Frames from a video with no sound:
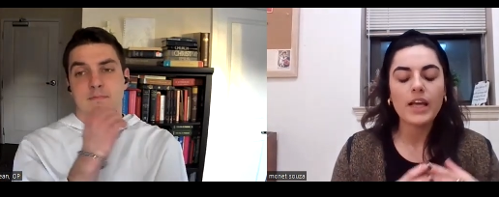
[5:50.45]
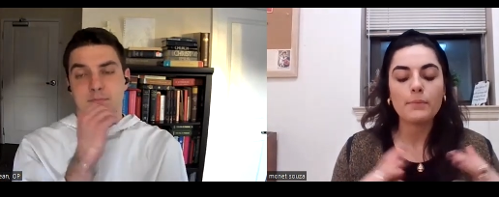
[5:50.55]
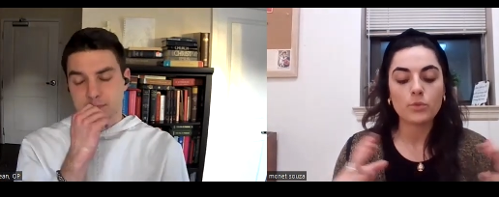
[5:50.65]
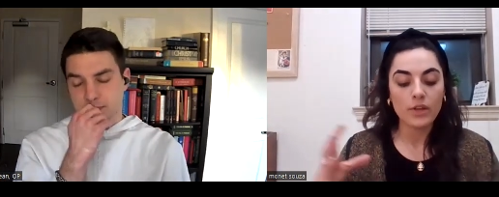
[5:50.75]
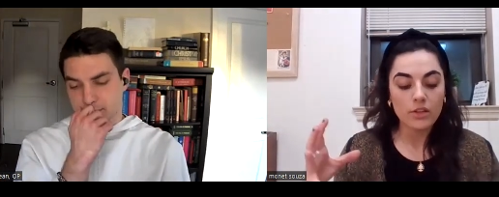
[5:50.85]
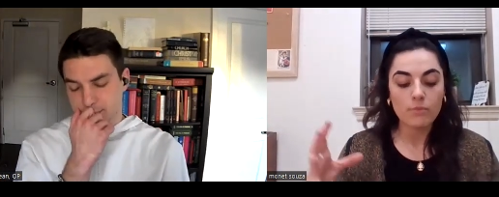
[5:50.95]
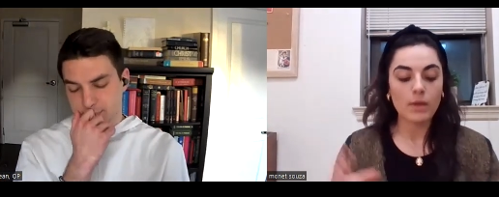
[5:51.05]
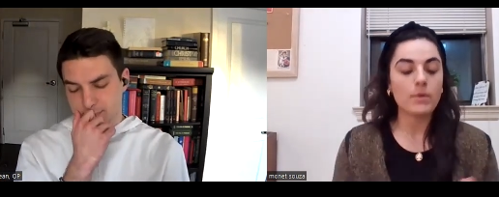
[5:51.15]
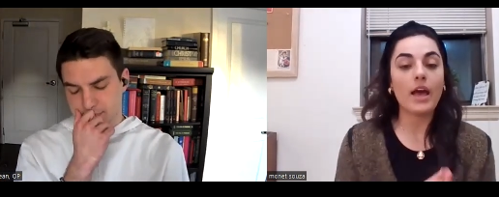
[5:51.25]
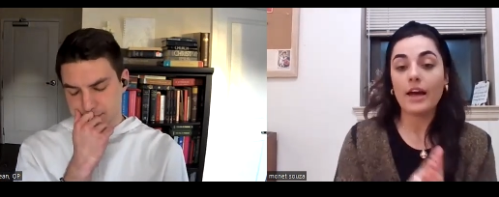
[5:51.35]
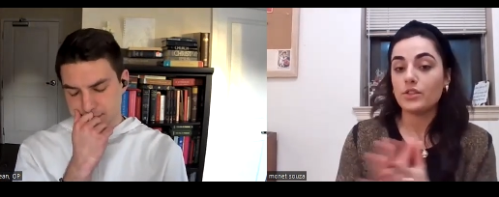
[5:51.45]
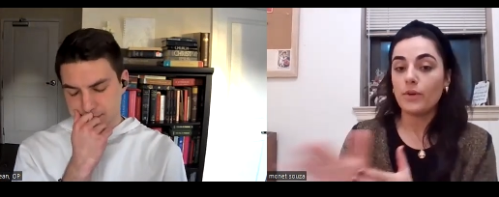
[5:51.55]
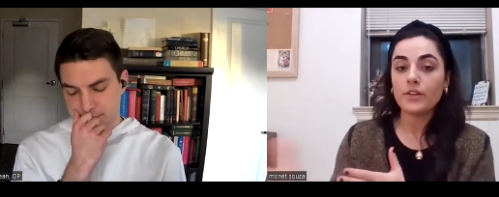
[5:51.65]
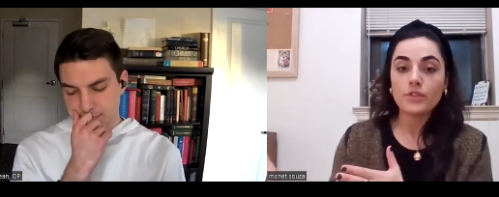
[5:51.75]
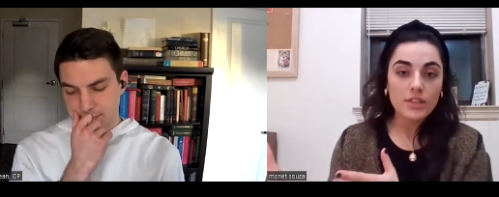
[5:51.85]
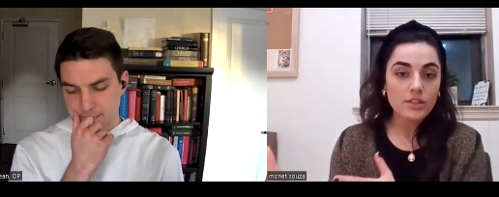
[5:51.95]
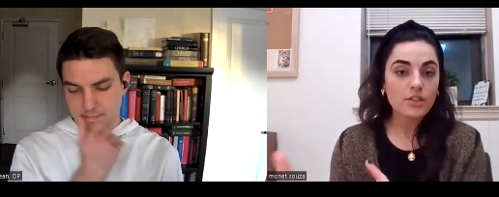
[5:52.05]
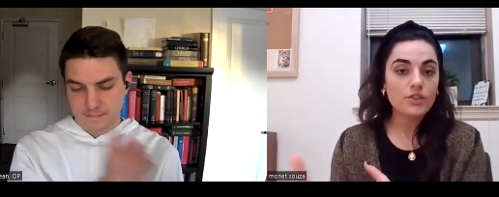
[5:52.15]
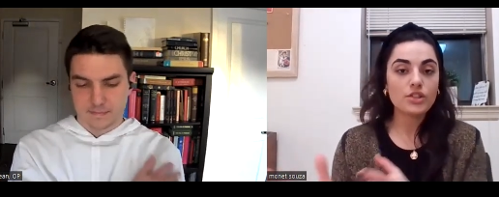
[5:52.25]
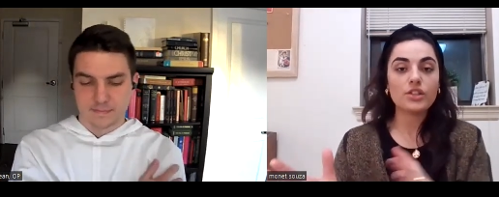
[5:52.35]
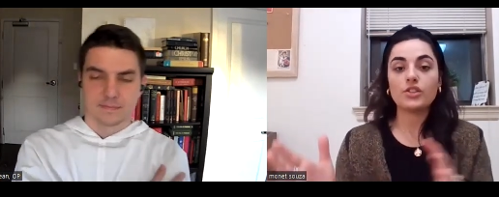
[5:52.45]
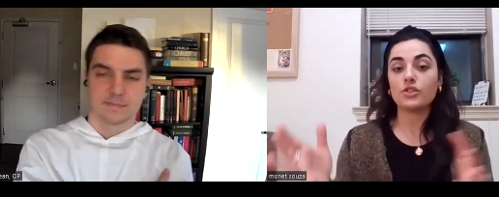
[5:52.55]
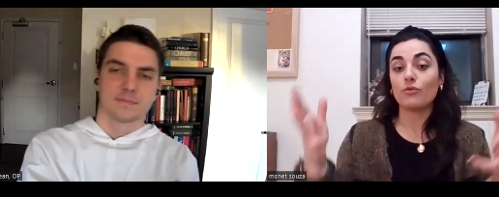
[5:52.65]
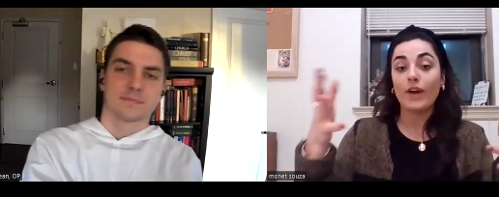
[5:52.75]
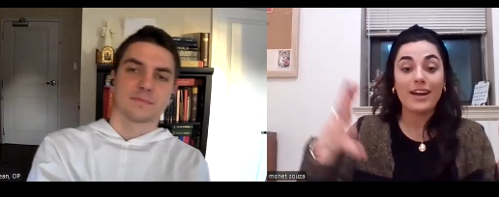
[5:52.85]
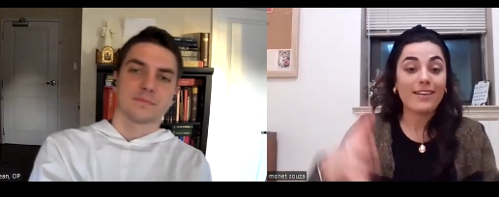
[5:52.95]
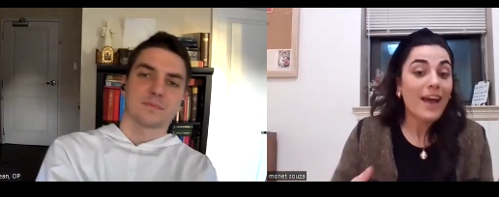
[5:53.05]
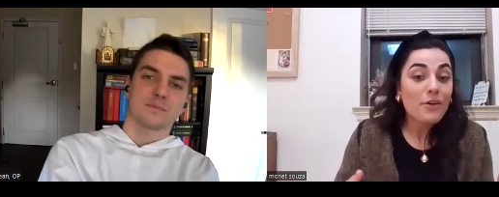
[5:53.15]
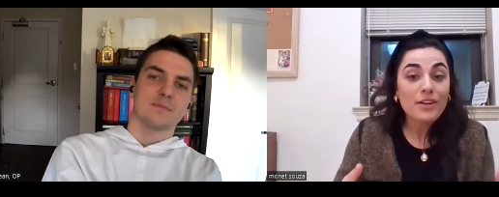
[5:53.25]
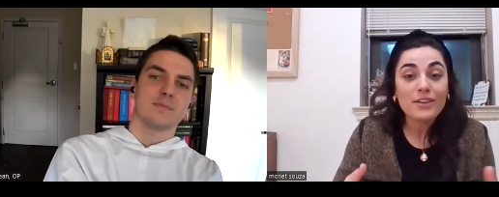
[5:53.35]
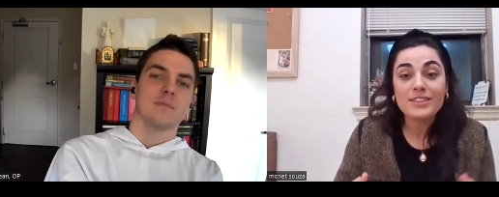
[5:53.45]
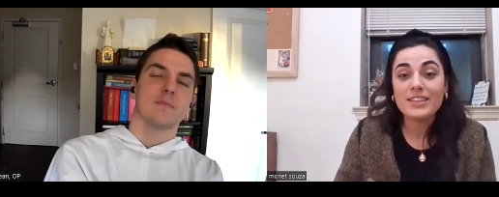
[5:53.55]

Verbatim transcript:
Speaker 1: kept with you maybe as you entered into the church or right now